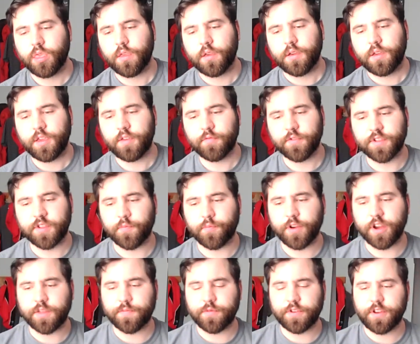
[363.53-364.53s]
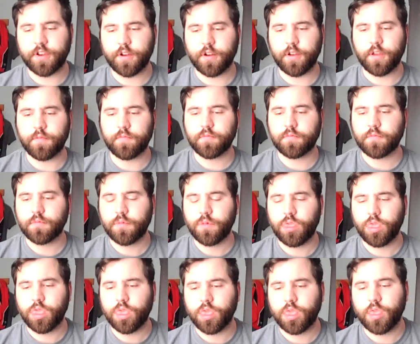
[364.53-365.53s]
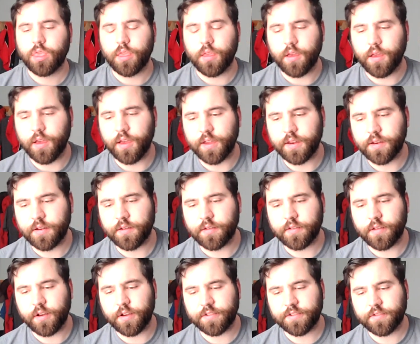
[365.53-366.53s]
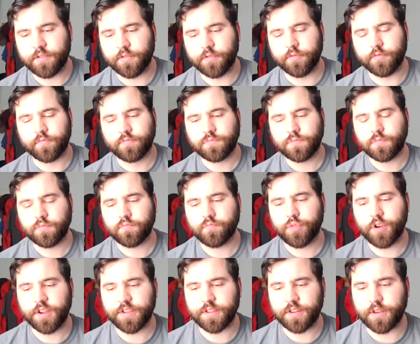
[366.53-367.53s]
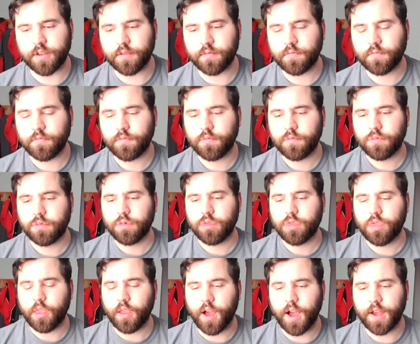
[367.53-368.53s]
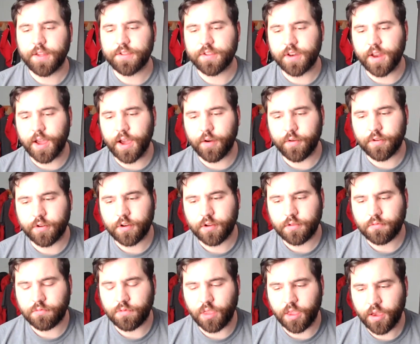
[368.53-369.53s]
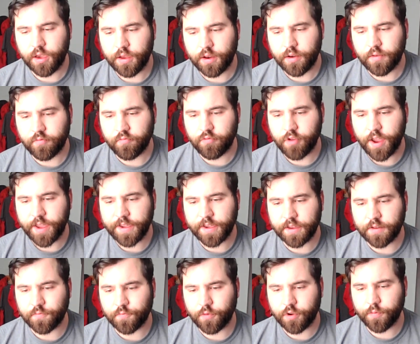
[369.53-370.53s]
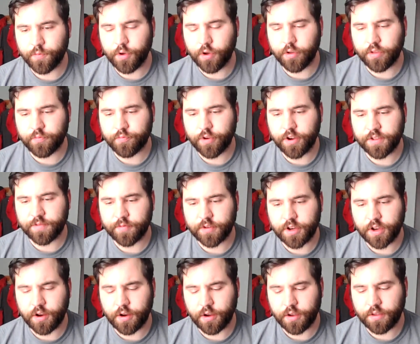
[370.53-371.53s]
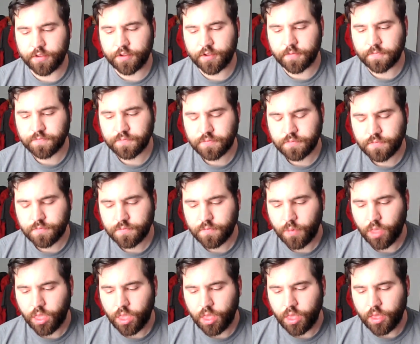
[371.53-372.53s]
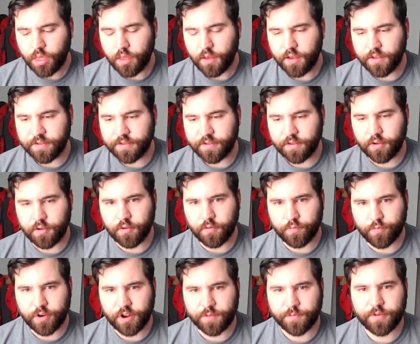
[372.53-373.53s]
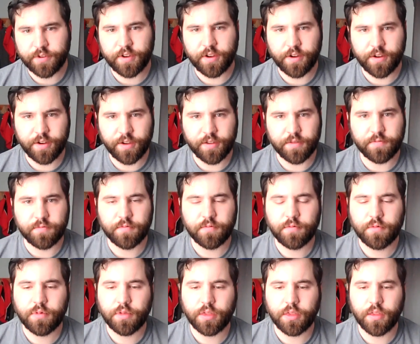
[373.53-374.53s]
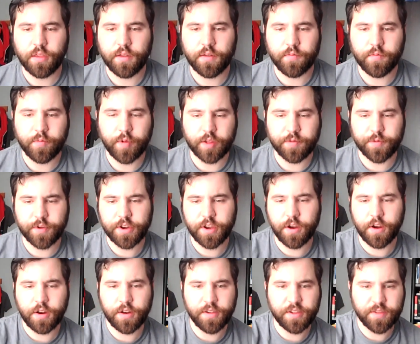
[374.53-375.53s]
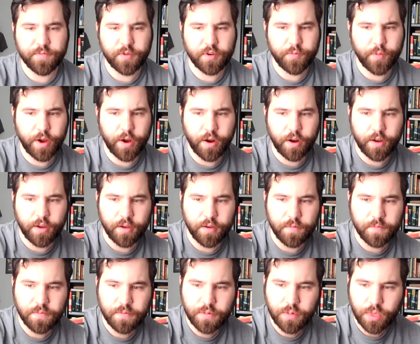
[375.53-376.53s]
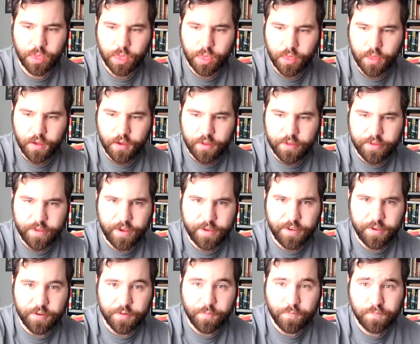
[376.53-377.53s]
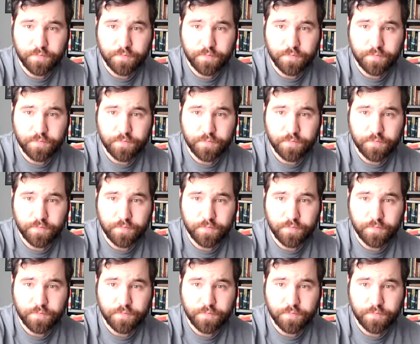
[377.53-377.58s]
he was a Presbyterian, and also President Eisenhower and Reagan were both Presbyterians, and so Presbyterianism in America. Thank you.